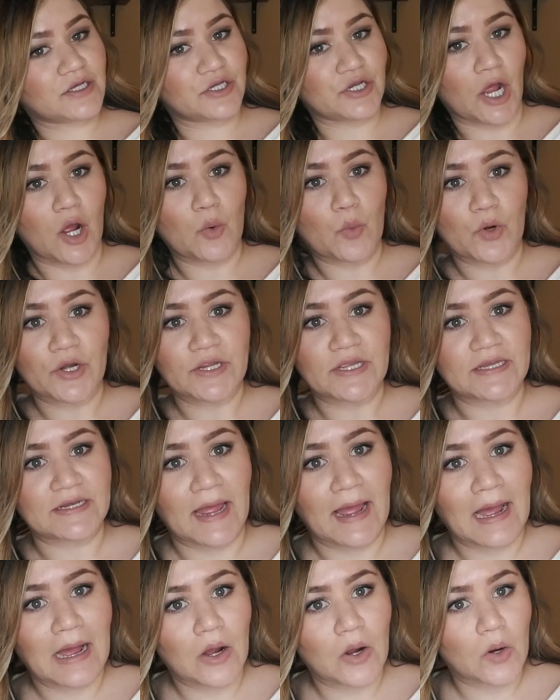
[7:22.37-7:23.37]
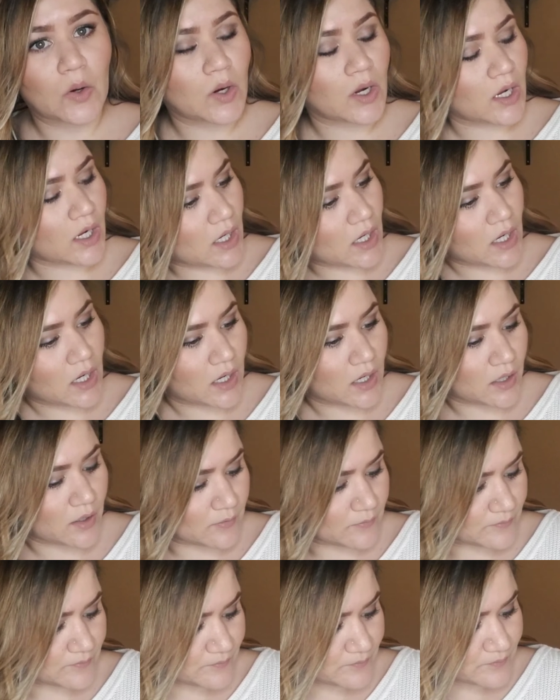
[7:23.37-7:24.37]
not working out.
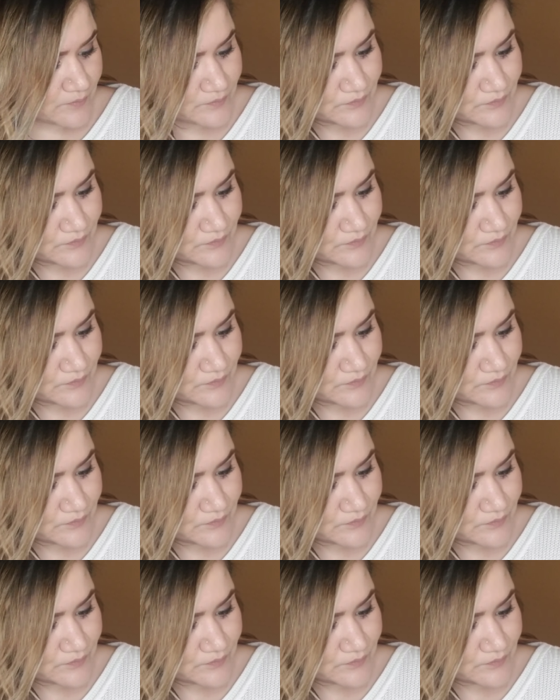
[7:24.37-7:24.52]
And